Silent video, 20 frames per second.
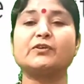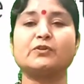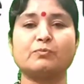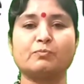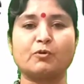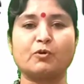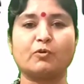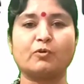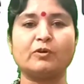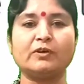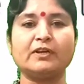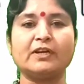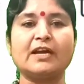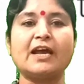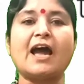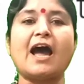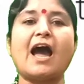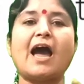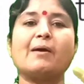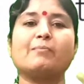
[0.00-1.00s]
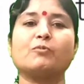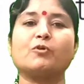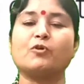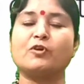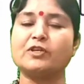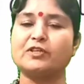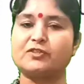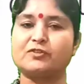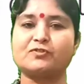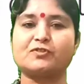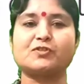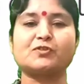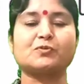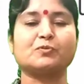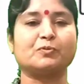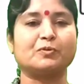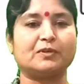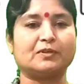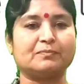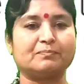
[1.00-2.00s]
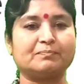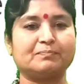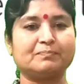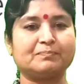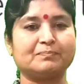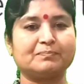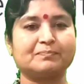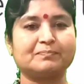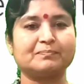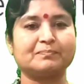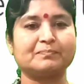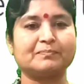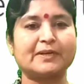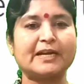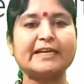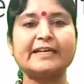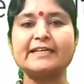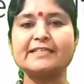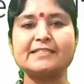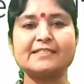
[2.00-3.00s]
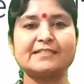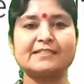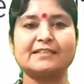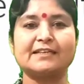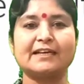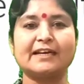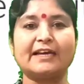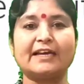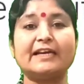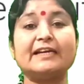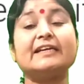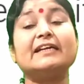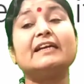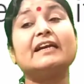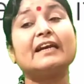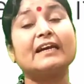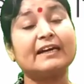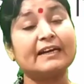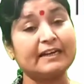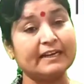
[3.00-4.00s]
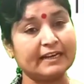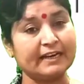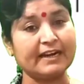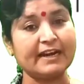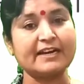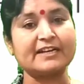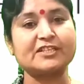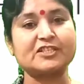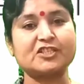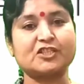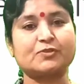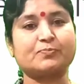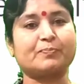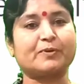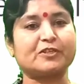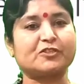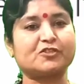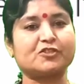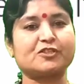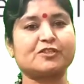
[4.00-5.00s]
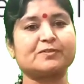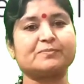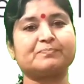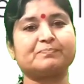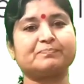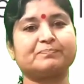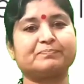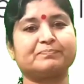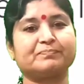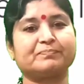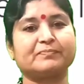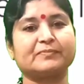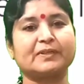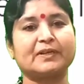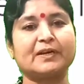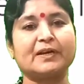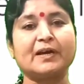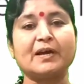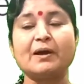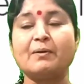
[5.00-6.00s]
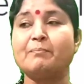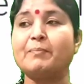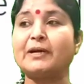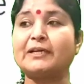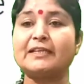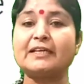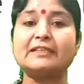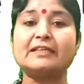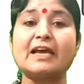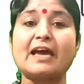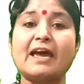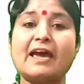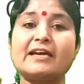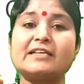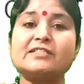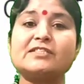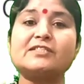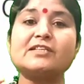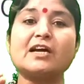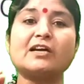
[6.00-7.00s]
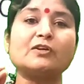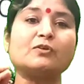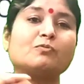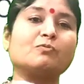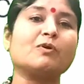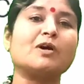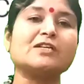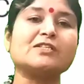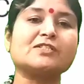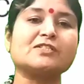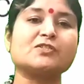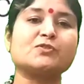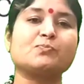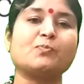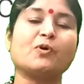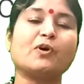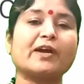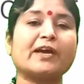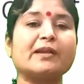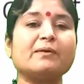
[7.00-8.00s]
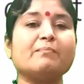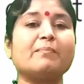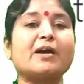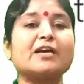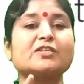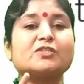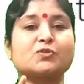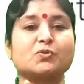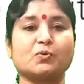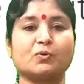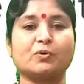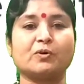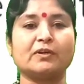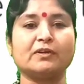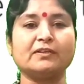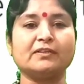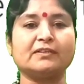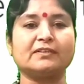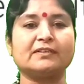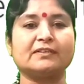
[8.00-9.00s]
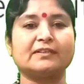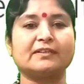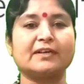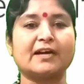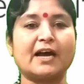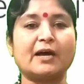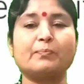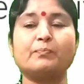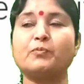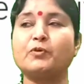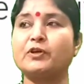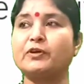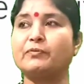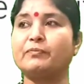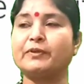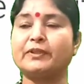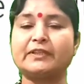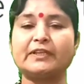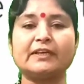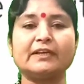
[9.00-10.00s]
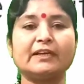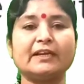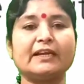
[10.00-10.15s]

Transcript: Mohan, I am going to school. It is in direct speech. But the exact words spoken by Sohan are put within